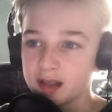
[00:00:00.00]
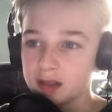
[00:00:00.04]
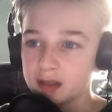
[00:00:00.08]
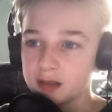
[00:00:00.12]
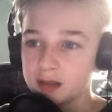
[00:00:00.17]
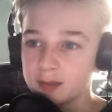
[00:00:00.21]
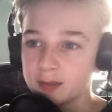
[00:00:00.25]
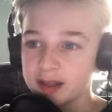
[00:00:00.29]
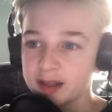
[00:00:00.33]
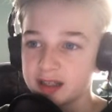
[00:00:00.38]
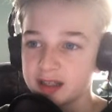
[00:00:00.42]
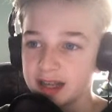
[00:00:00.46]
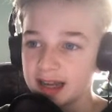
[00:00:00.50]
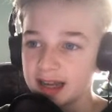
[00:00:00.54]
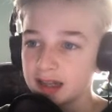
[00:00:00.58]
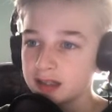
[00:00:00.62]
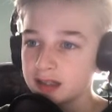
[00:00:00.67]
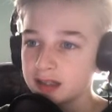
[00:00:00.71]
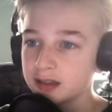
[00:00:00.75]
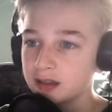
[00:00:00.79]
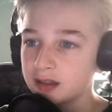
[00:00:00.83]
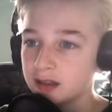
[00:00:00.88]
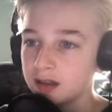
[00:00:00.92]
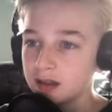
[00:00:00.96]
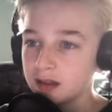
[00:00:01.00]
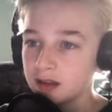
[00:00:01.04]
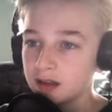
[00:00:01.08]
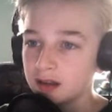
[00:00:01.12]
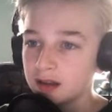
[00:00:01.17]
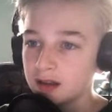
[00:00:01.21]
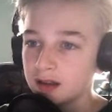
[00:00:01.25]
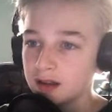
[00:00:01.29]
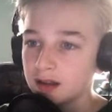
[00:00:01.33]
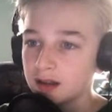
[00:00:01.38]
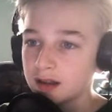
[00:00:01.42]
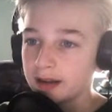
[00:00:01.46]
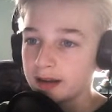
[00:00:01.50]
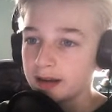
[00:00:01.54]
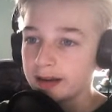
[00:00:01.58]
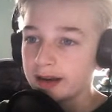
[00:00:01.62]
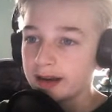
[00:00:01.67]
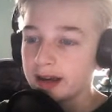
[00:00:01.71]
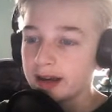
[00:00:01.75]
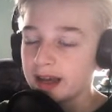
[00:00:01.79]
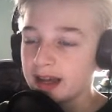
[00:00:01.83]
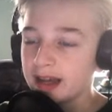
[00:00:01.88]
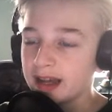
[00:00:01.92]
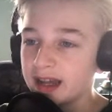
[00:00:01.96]
Me, my uncle
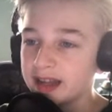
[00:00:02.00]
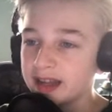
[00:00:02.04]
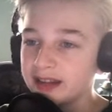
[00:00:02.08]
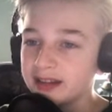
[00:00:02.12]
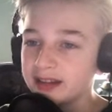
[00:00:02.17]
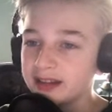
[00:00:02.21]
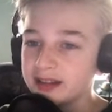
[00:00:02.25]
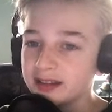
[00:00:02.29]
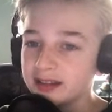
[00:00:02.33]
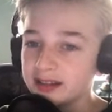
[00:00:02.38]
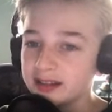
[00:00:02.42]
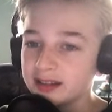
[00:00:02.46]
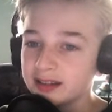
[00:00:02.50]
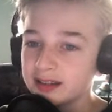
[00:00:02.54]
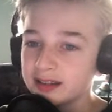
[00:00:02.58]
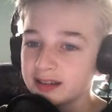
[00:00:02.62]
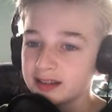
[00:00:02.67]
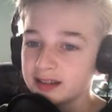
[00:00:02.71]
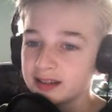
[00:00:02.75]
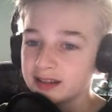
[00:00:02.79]
and my dad.